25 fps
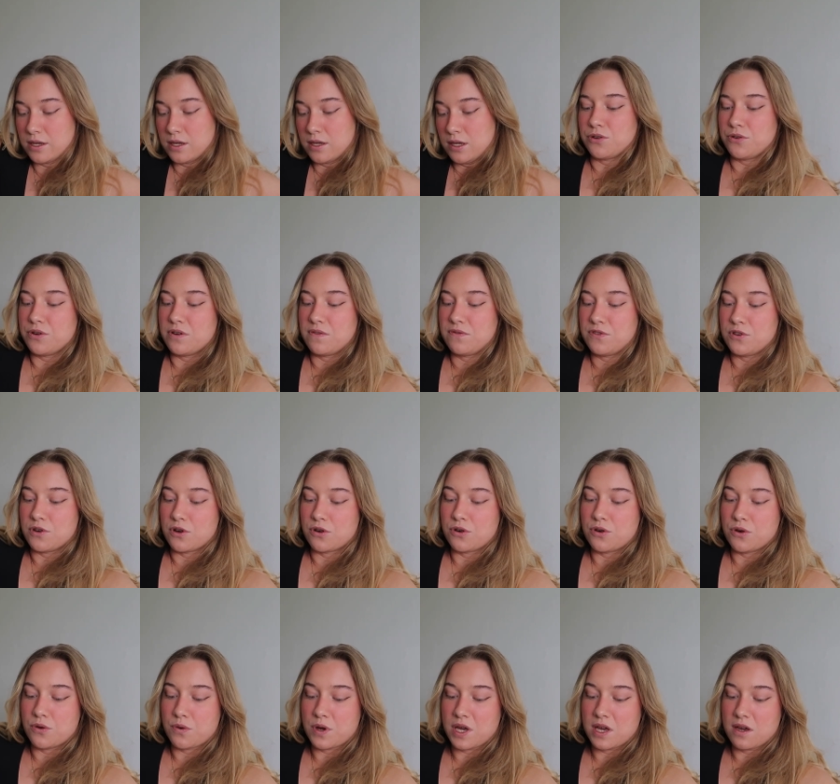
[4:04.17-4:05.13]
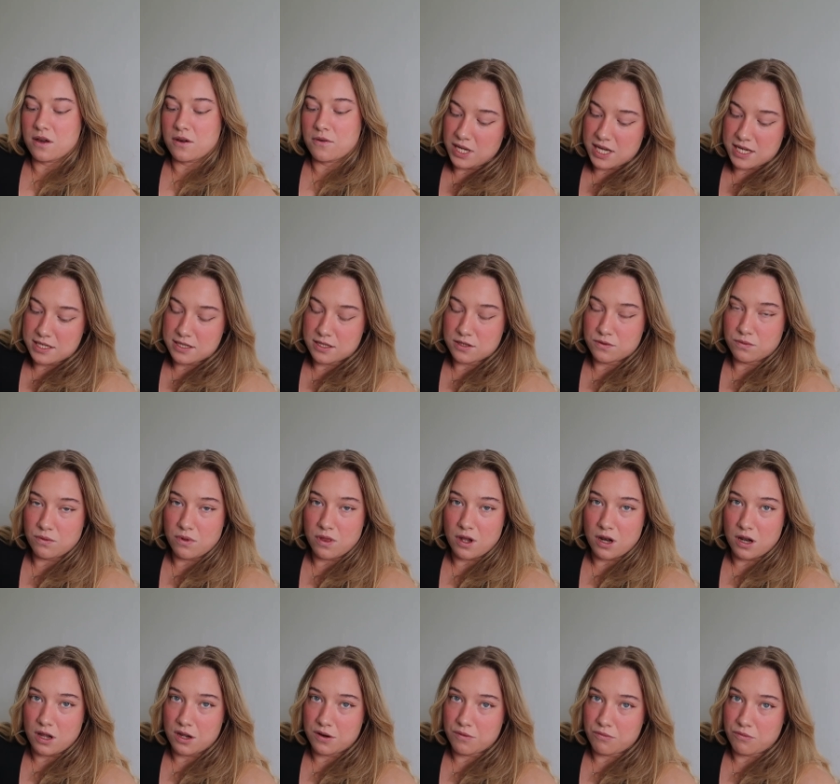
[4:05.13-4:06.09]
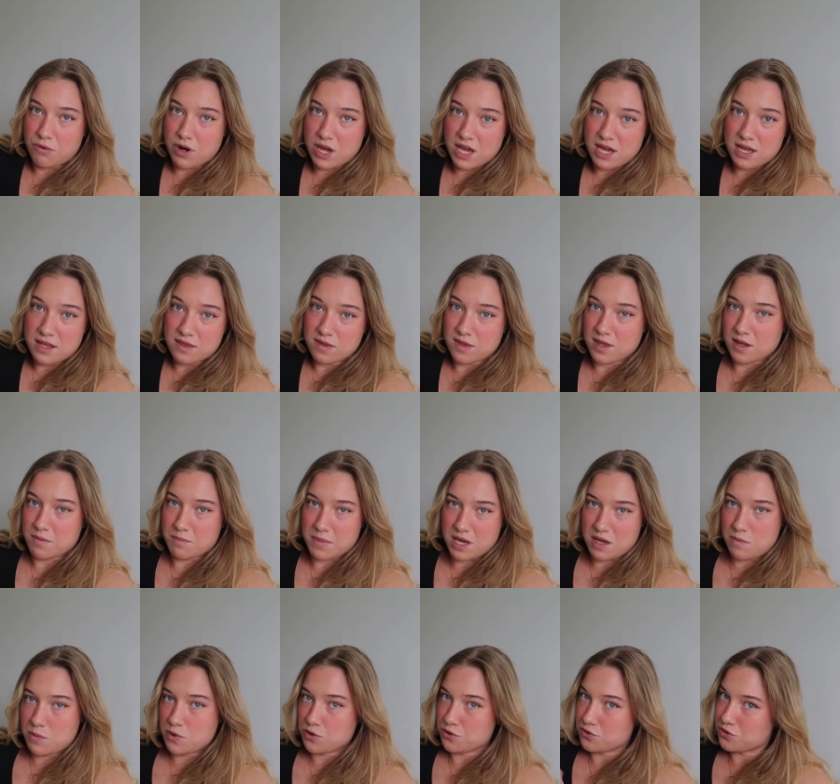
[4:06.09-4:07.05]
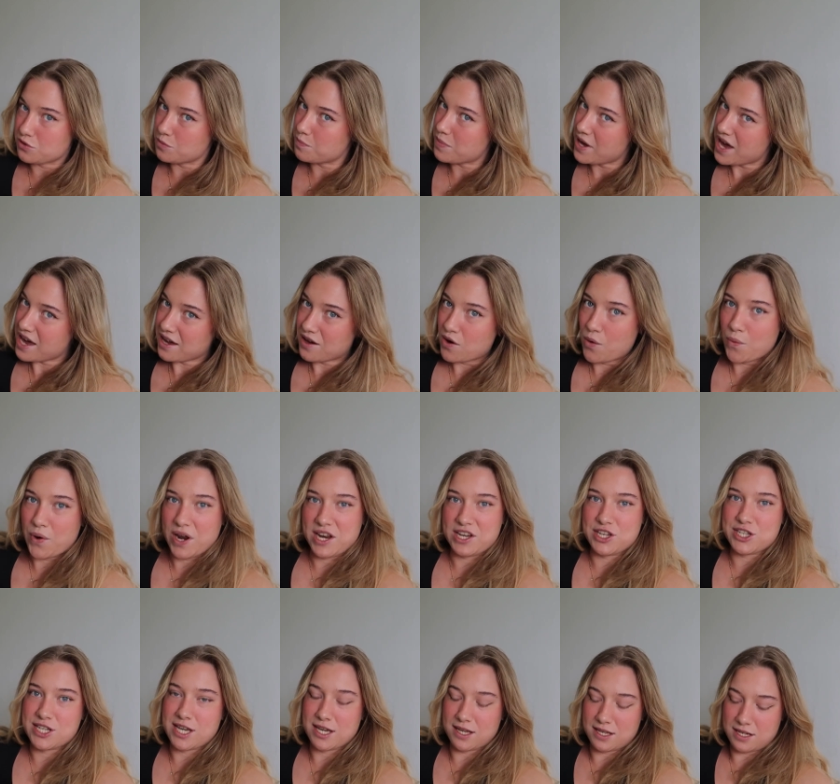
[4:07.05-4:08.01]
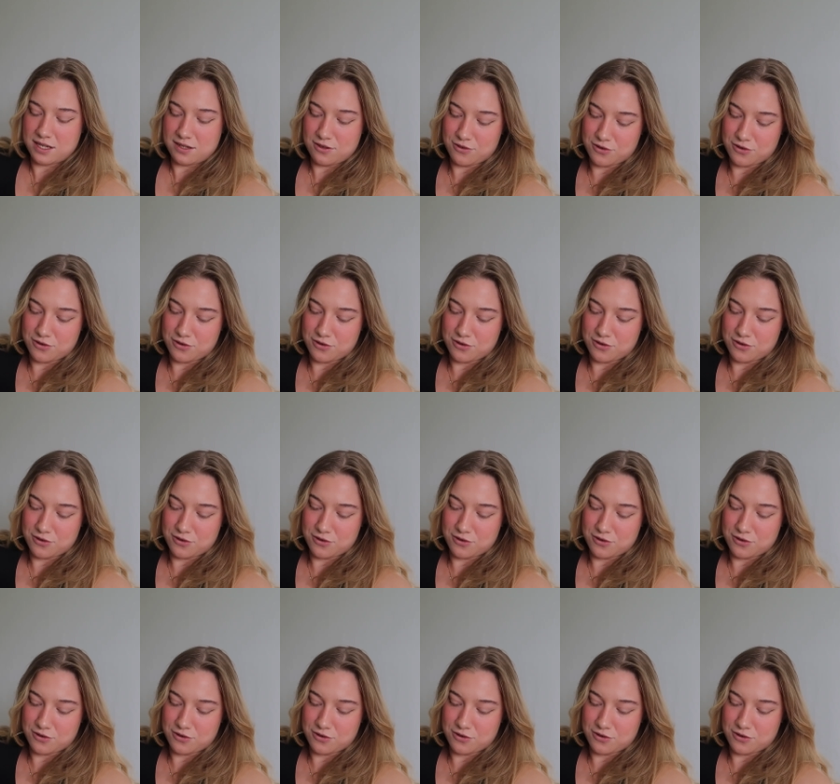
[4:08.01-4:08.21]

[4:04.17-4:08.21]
So if you're going places with a lot of rain, then maybe you should pack a rain jacket.